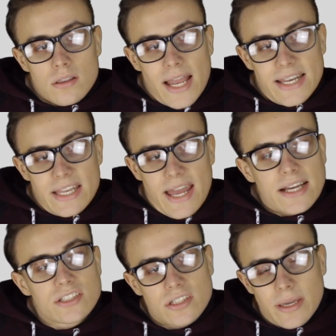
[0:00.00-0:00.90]
lighting
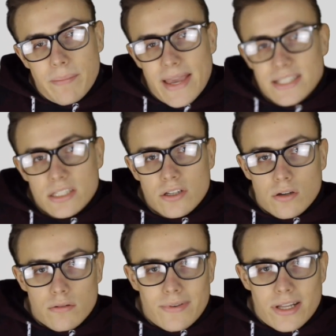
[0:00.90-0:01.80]
actually makes
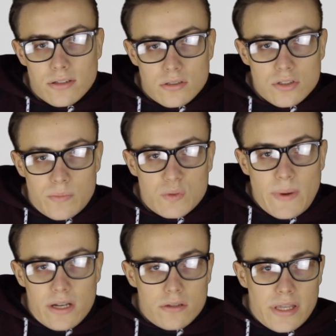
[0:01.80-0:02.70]
your videos look so much
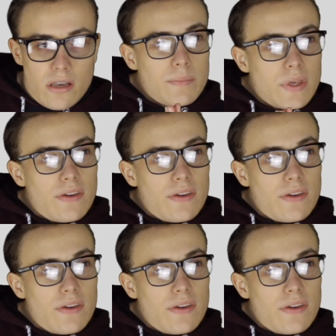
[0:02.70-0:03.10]
better than